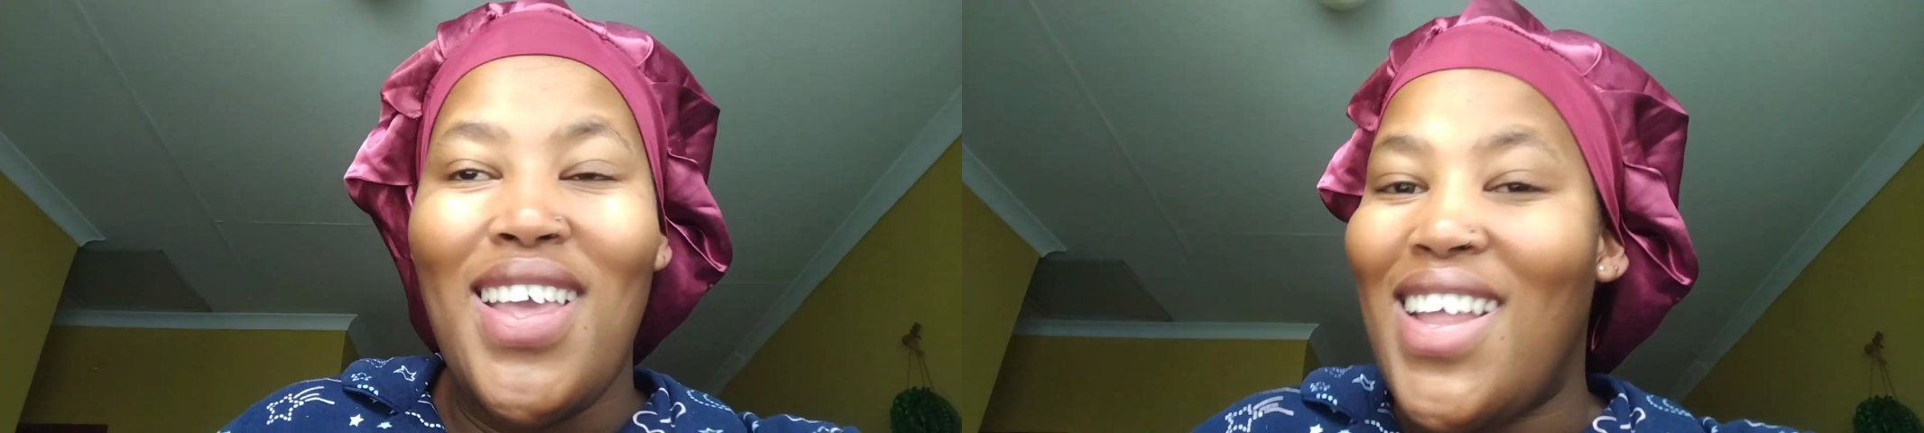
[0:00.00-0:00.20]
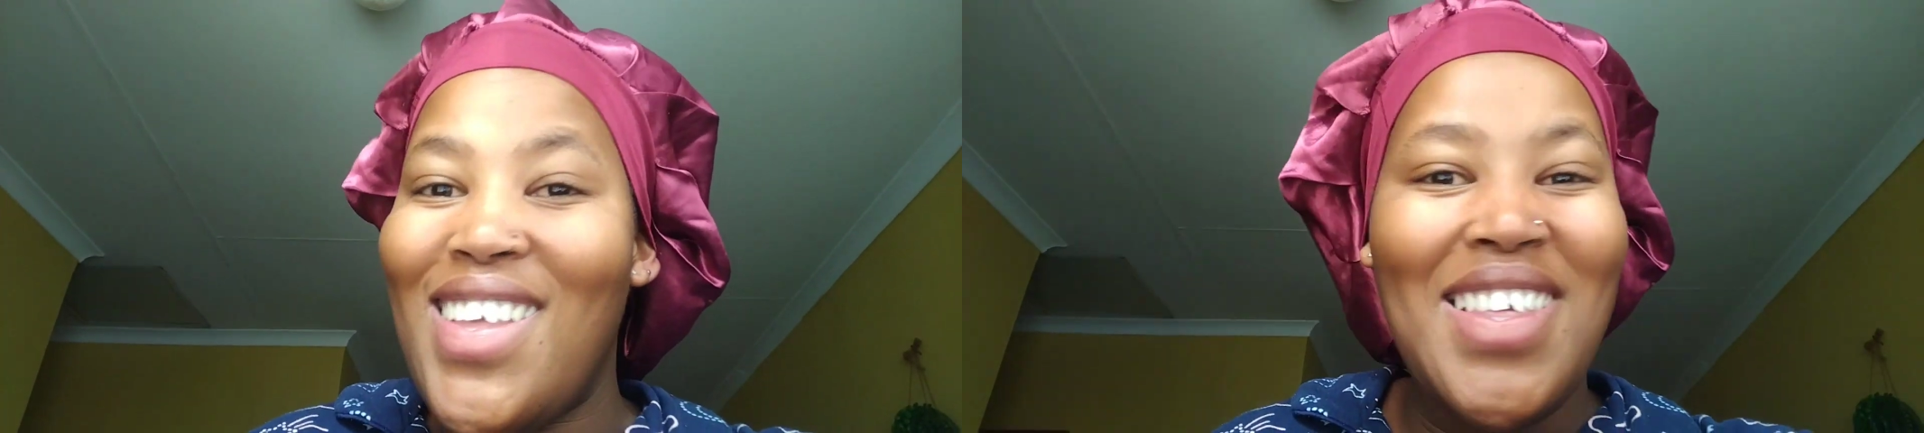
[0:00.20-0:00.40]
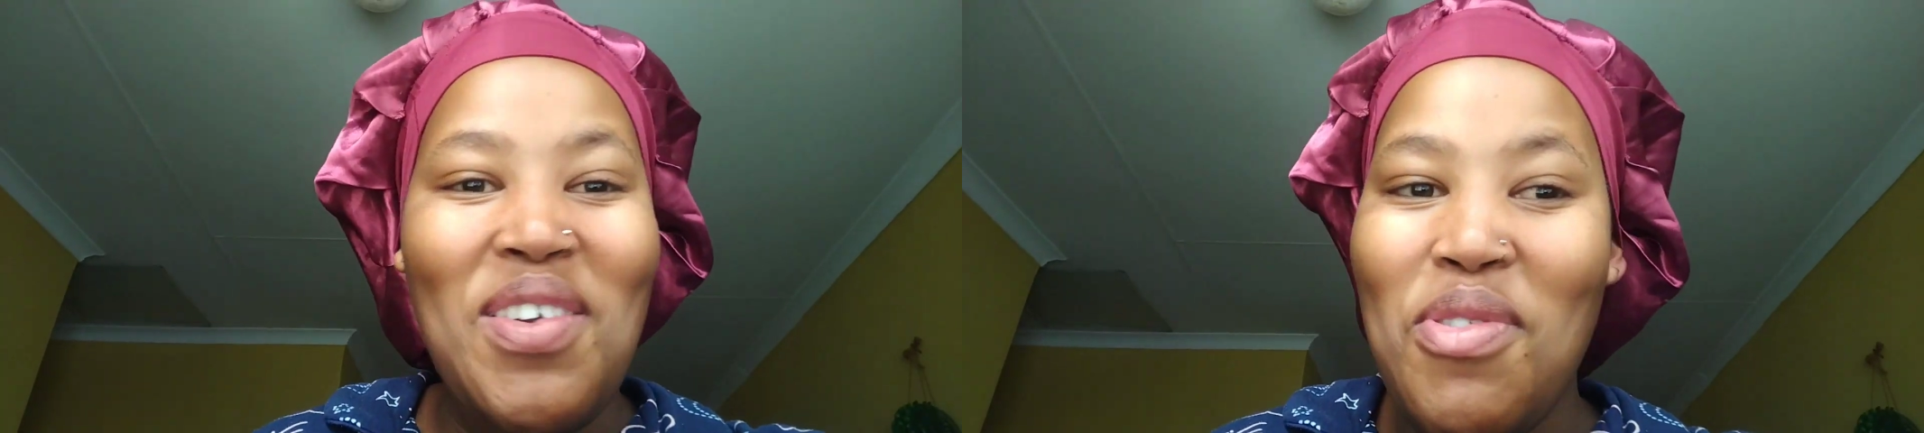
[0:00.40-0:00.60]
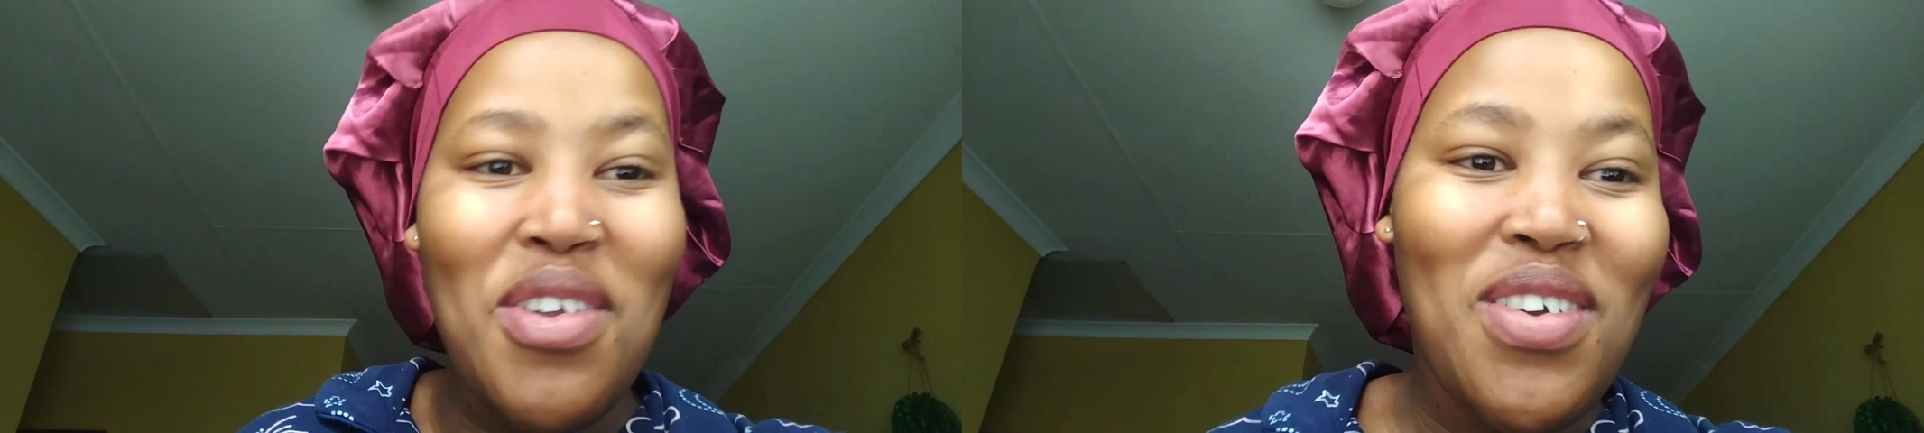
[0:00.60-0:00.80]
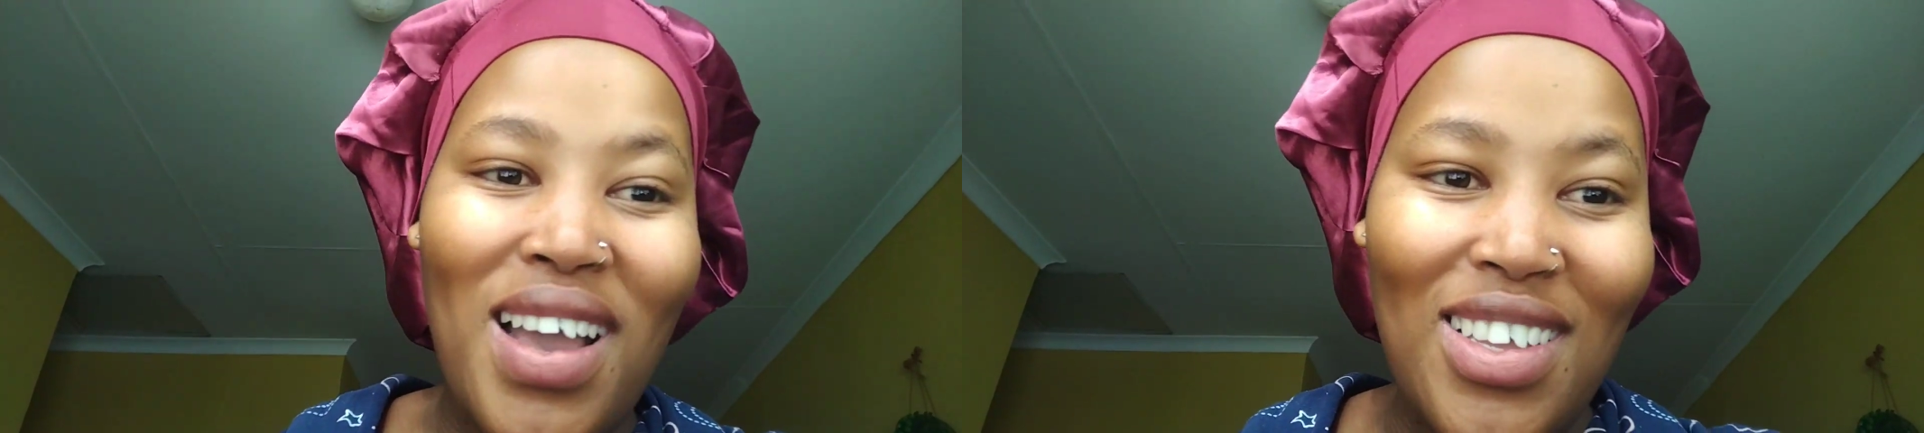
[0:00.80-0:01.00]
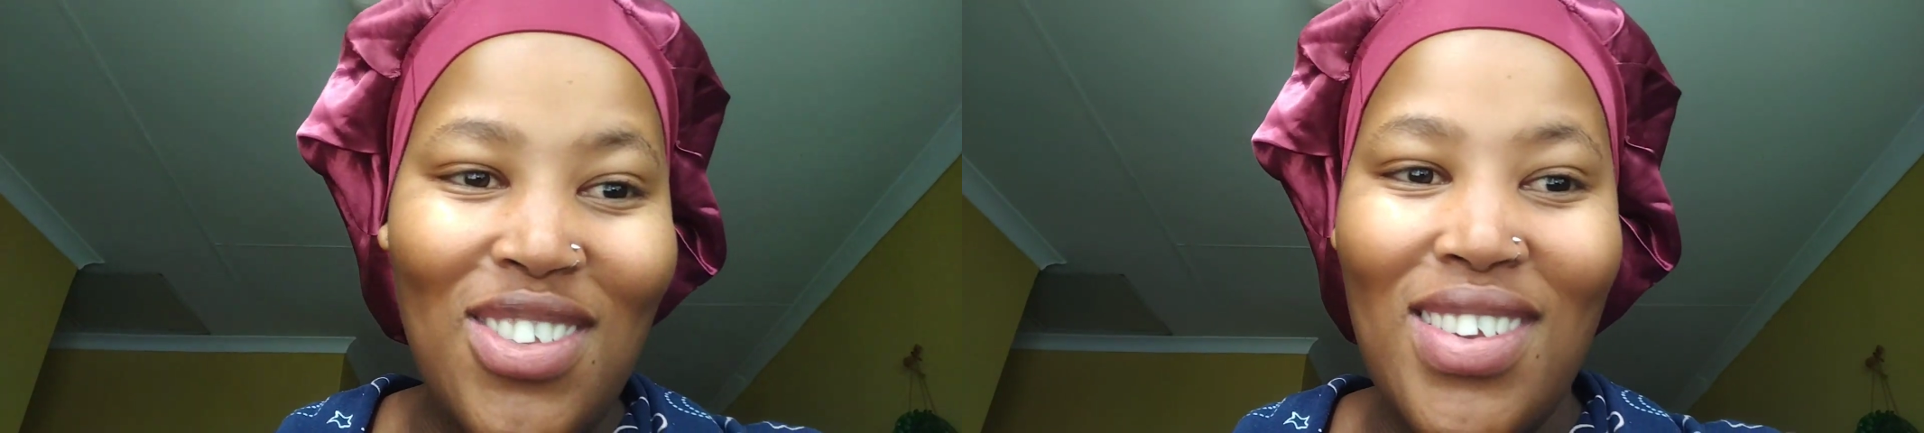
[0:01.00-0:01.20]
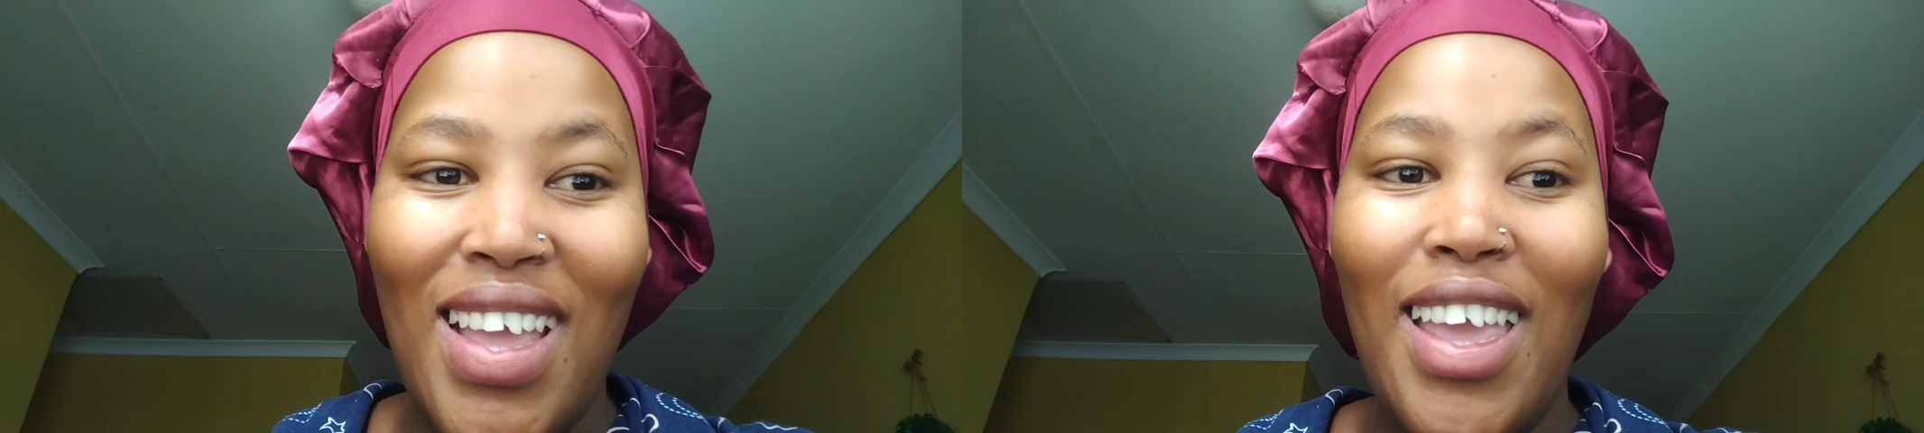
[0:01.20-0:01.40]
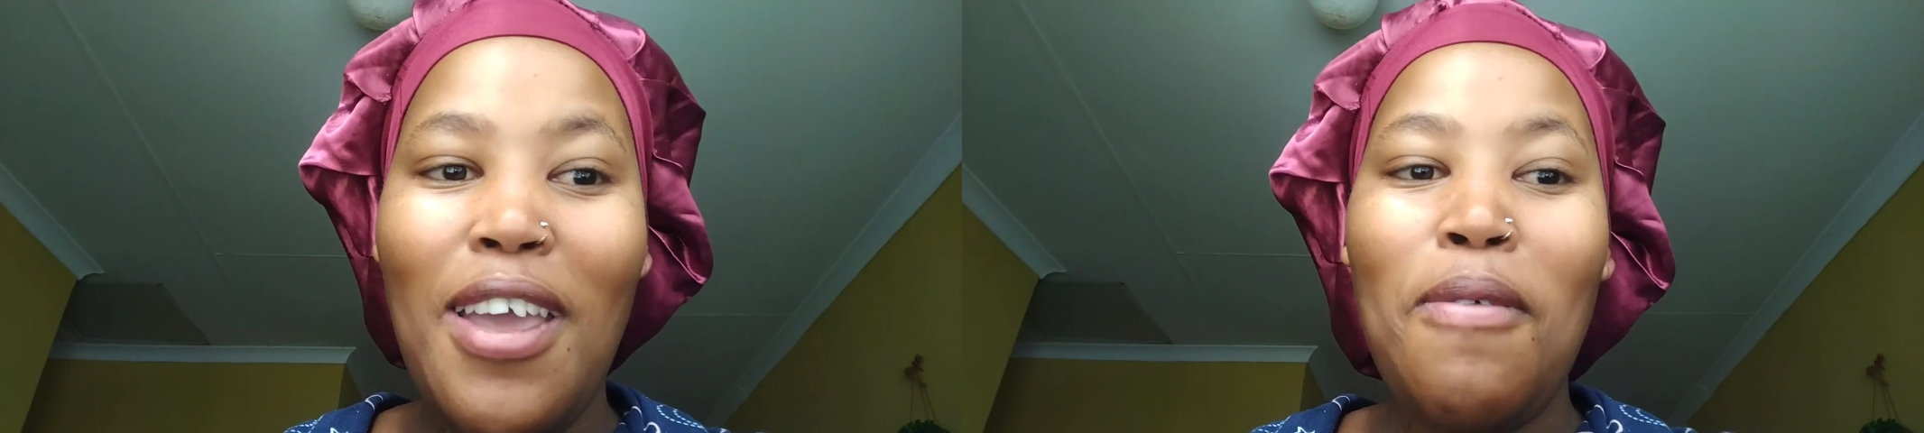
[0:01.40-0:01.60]
anything for you guys
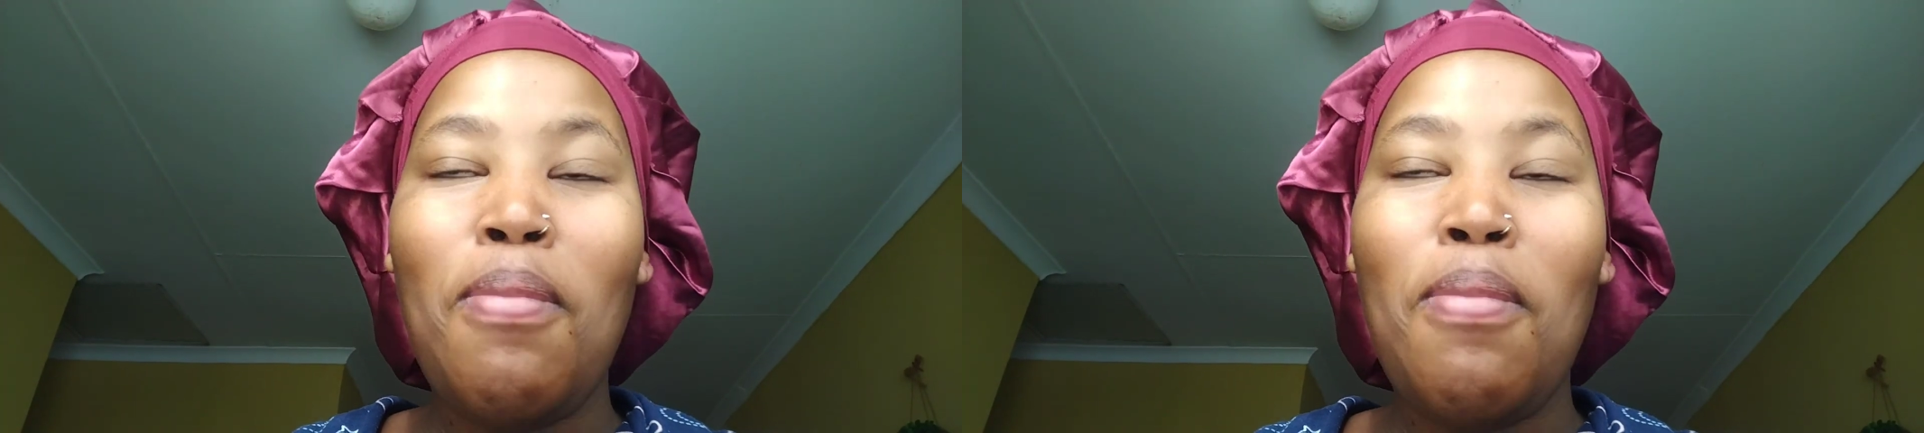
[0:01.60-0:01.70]
today,